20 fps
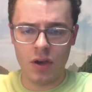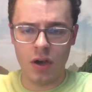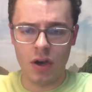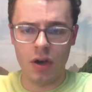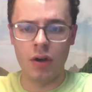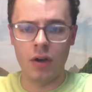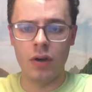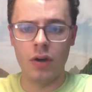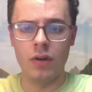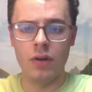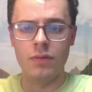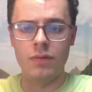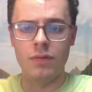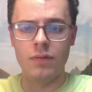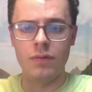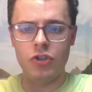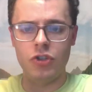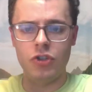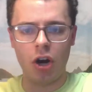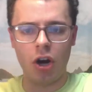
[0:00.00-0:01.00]

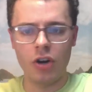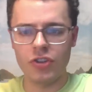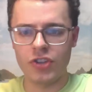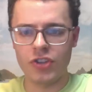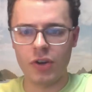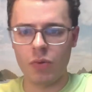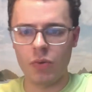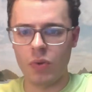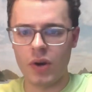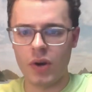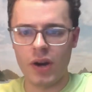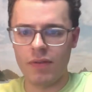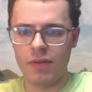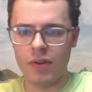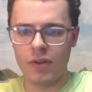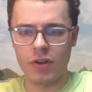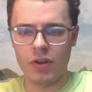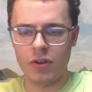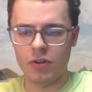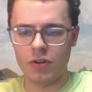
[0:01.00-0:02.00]
of charging
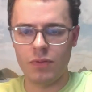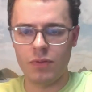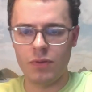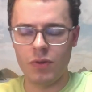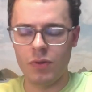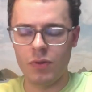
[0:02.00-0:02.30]
whatever you're